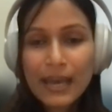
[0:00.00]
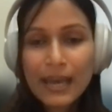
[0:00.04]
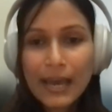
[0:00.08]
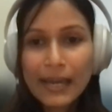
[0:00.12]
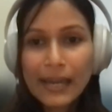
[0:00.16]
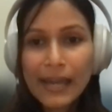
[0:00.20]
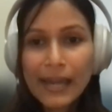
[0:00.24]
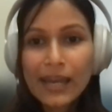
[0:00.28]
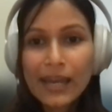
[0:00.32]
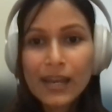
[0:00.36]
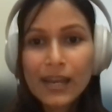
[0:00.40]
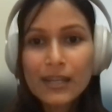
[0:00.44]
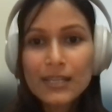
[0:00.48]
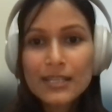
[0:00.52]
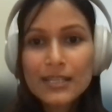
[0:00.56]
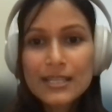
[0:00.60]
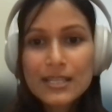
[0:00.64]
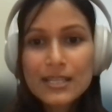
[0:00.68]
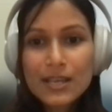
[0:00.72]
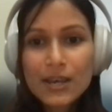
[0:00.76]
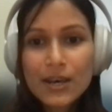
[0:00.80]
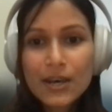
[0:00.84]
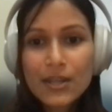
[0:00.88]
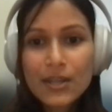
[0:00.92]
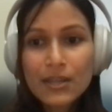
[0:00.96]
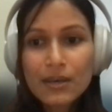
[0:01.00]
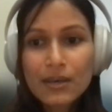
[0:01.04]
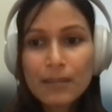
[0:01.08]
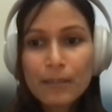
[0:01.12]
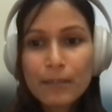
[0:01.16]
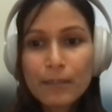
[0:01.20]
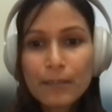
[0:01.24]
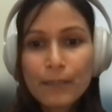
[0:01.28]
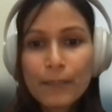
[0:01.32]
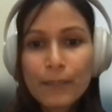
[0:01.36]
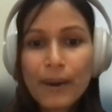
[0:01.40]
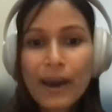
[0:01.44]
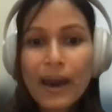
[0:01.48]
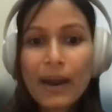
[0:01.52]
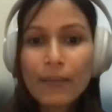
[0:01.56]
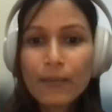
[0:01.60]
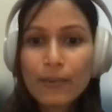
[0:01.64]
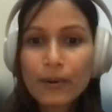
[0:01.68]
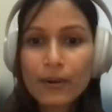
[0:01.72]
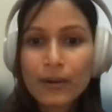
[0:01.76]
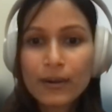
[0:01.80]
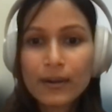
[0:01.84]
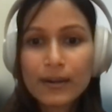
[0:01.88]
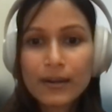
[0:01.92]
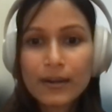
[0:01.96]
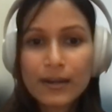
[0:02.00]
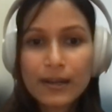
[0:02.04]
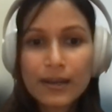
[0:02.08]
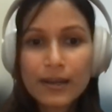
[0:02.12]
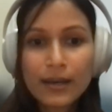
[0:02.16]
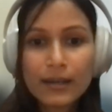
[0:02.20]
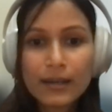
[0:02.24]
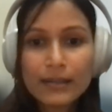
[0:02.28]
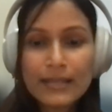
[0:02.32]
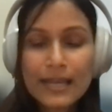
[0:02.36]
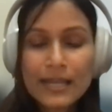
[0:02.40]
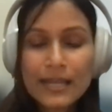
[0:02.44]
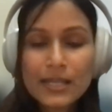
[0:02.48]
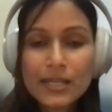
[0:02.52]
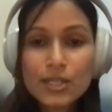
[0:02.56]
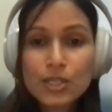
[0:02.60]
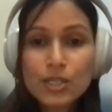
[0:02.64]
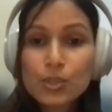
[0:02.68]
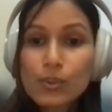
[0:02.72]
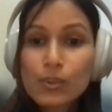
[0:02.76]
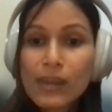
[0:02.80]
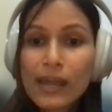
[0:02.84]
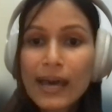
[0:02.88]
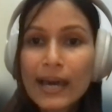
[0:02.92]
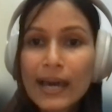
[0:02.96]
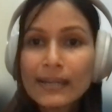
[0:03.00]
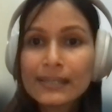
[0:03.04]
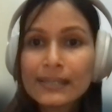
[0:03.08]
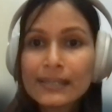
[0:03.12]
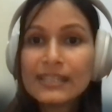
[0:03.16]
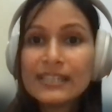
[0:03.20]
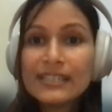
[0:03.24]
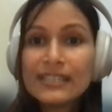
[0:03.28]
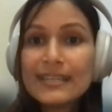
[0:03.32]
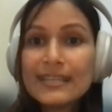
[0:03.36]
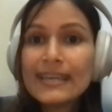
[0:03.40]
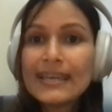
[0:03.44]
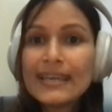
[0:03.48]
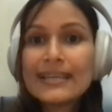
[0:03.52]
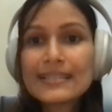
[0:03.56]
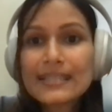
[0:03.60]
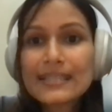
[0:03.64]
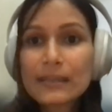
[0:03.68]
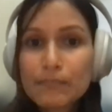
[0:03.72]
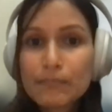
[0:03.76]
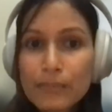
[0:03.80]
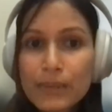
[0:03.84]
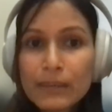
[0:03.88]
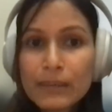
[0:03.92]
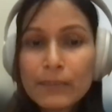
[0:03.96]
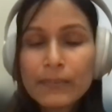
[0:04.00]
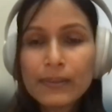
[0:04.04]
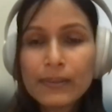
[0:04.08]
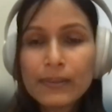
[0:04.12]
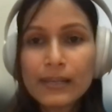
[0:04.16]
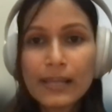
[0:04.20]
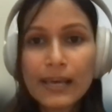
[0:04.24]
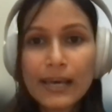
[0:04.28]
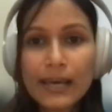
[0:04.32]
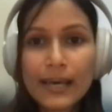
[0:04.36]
and I saw the power that the tool had in engaging people,